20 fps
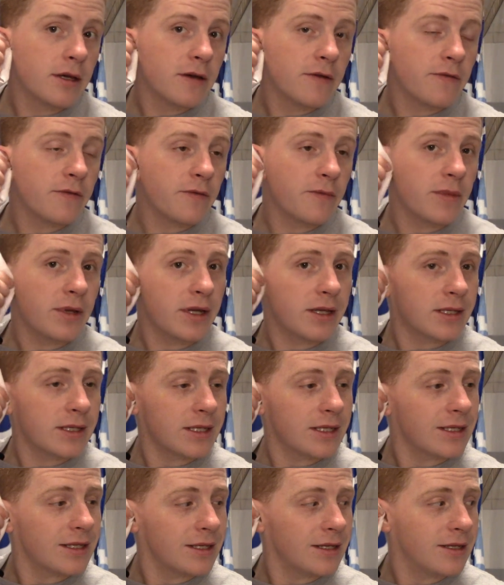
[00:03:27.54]
for me, it's
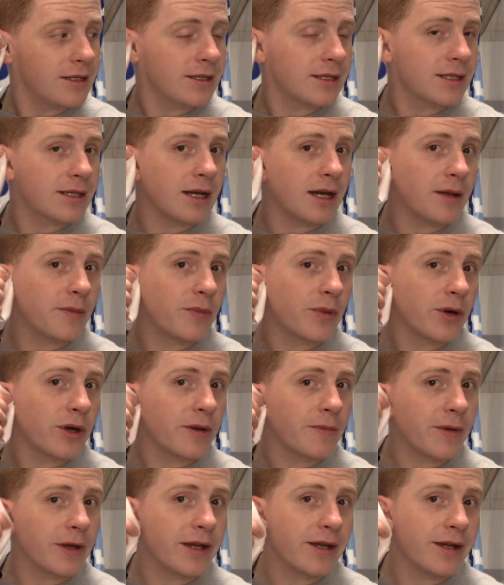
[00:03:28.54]
this inside
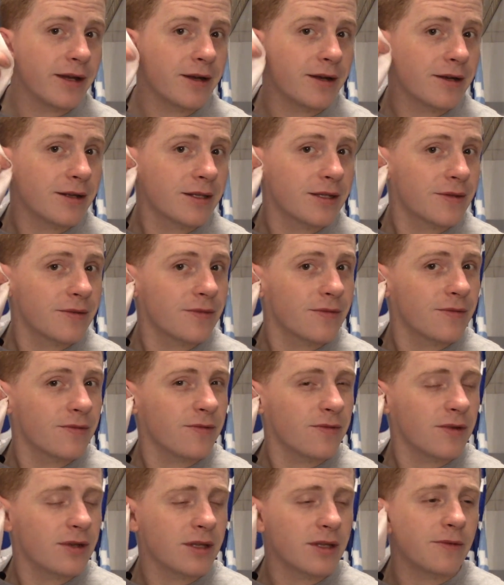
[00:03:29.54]
part of my ear. It's
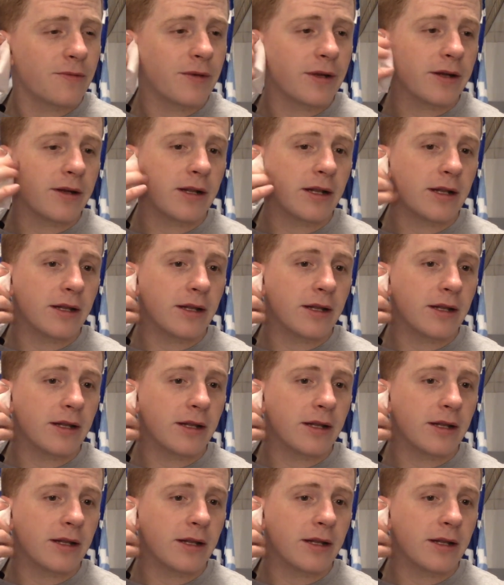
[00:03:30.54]
really weird.